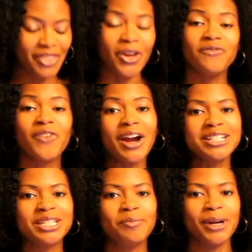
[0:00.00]
The
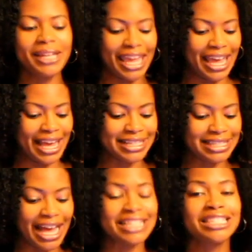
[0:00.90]
first book
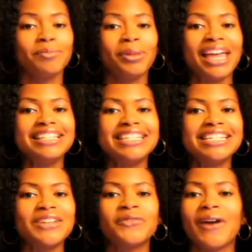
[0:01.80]
is A
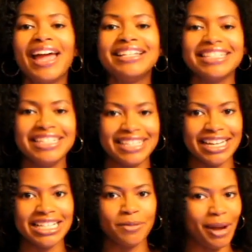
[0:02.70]
Splendid Friend
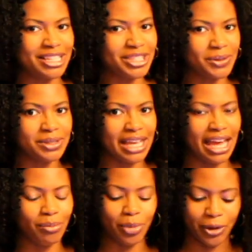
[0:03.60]
Indeed by
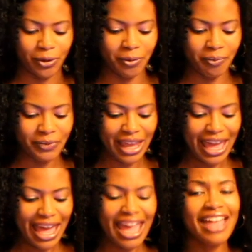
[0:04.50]
Suzanne Bloom.
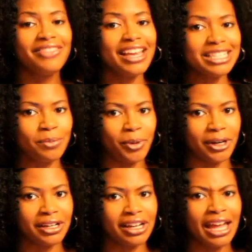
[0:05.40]
In this
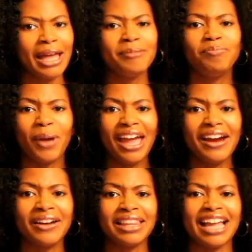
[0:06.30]
book,
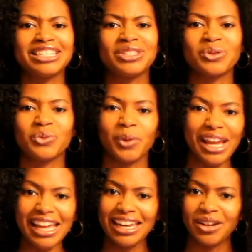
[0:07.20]
Bear likes to
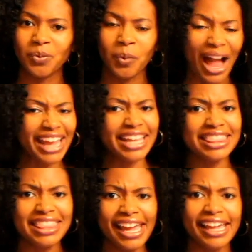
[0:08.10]
read and write and
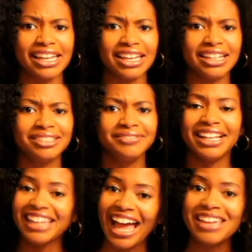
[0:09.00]
think,
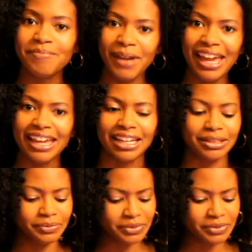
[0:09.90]
like me.